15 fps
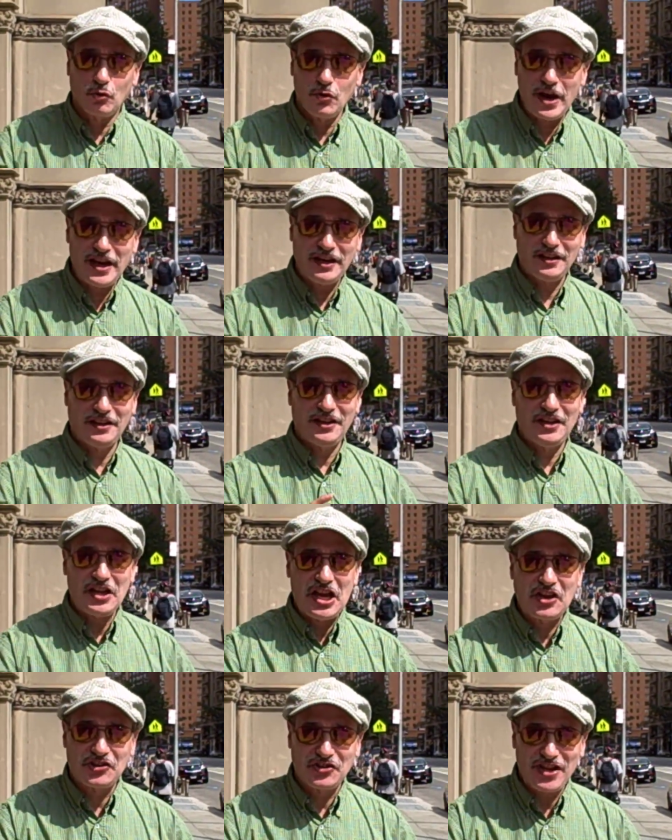greatly
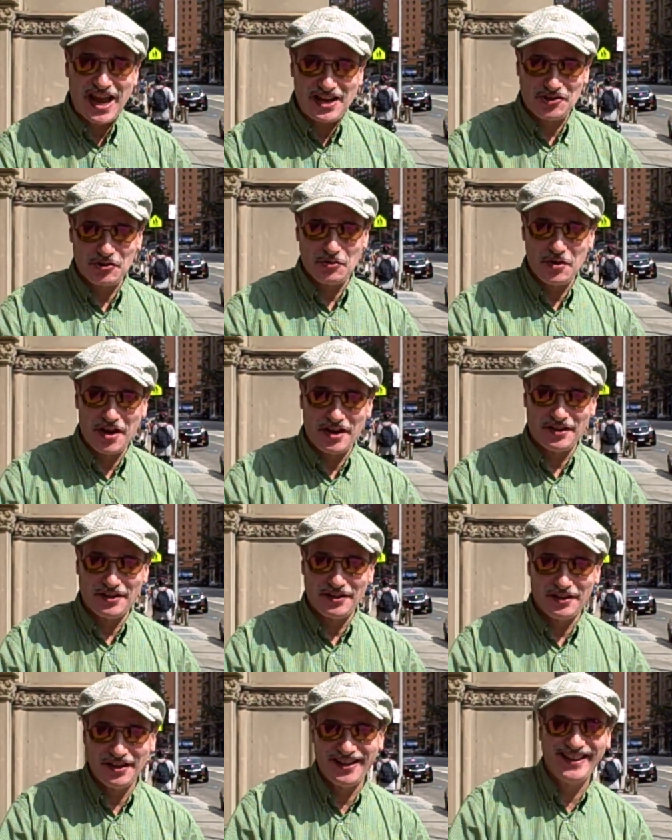
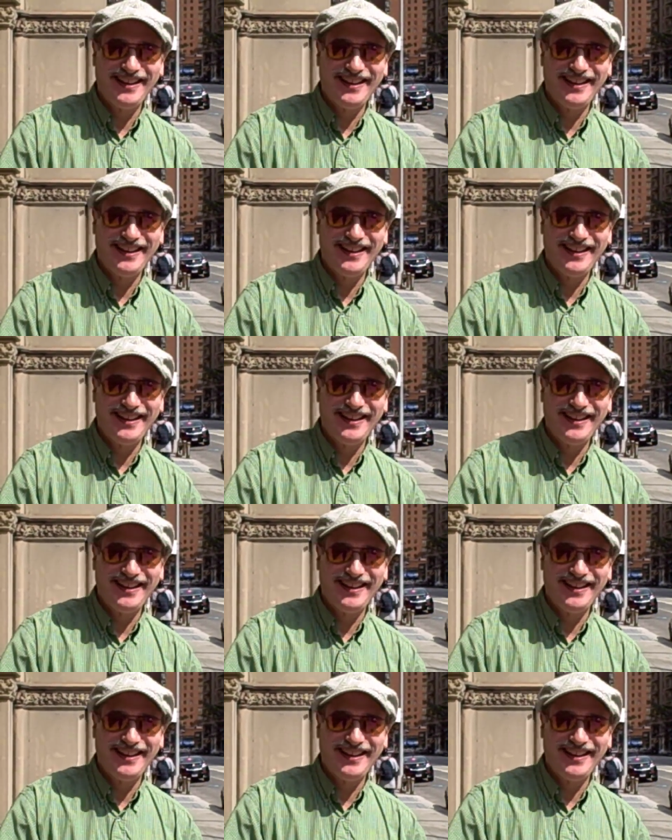exaggerated.